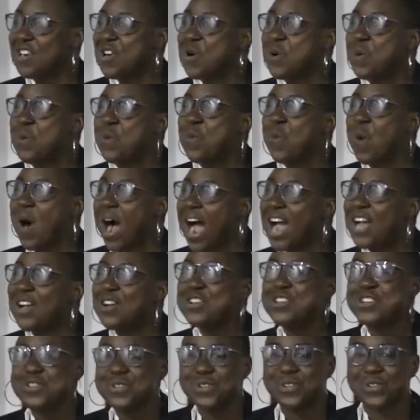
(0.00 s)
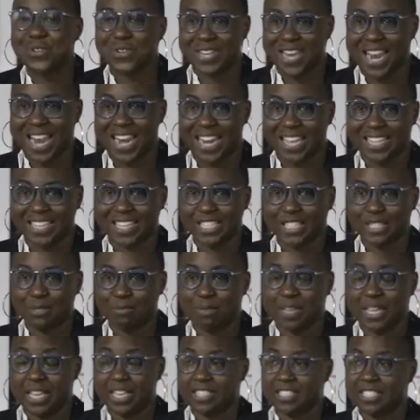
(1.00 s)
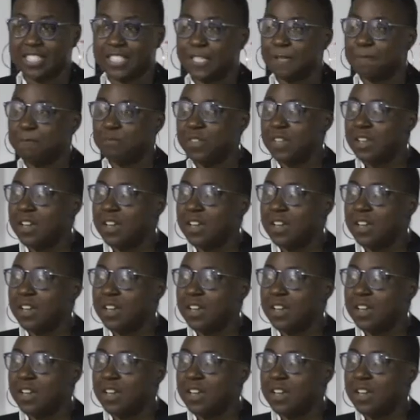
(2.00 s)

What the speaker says: Why are you creating this piece?